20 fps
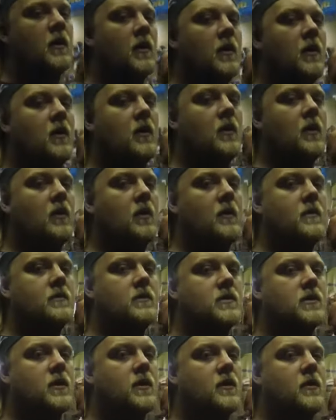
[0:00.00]
oh, I'm
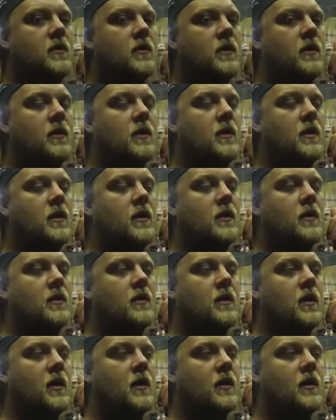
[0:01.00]
sorry, I'm
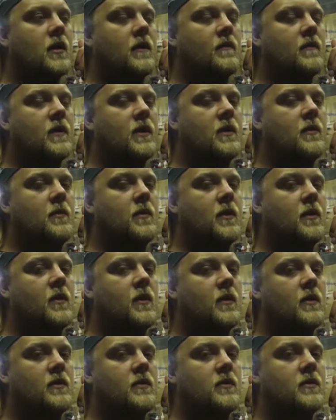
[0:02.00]
going to have to keep your
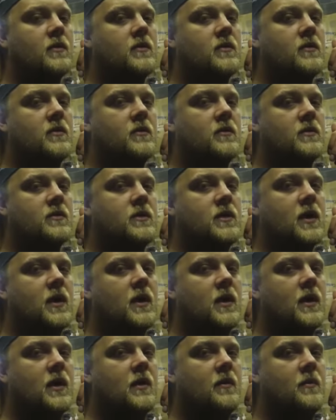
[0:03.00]
car till
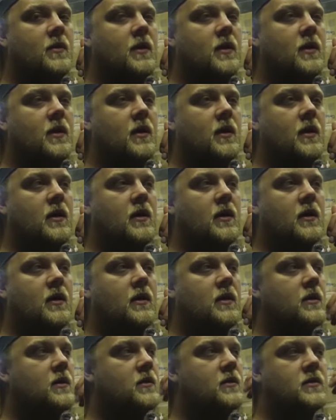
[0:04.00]
Tuesday
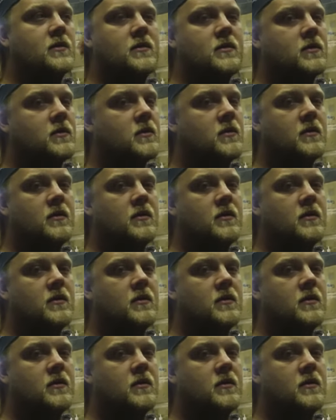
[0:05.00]
because